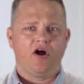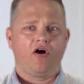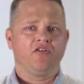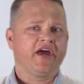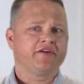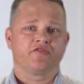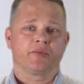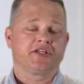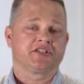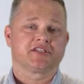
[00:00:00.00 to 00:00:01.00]
All that
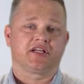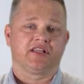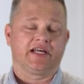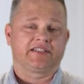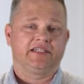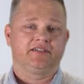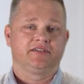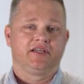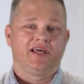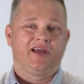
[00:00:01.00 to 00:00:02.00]
information is collected.
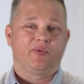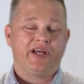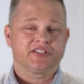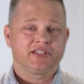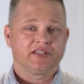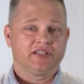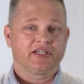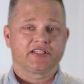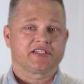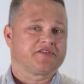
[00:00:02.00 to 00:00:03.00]
We actually
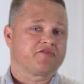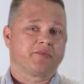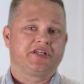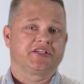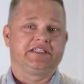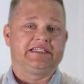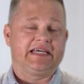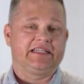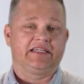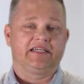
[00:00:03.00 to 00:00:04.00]
look at this information
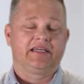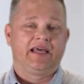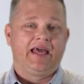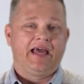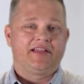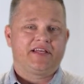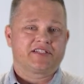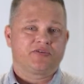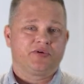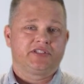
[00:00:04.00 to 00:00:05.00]
daily, and
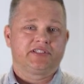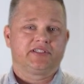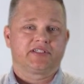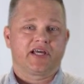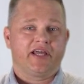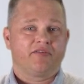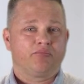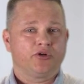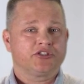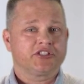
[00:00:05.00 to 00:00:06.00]
that's going to kind of
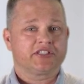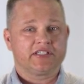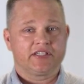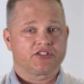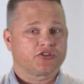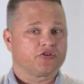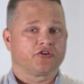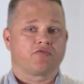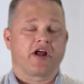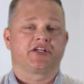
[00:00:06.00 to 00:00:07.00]
push us in a certain
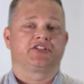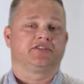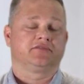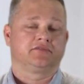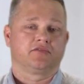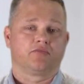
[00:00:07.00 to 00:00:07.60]
direction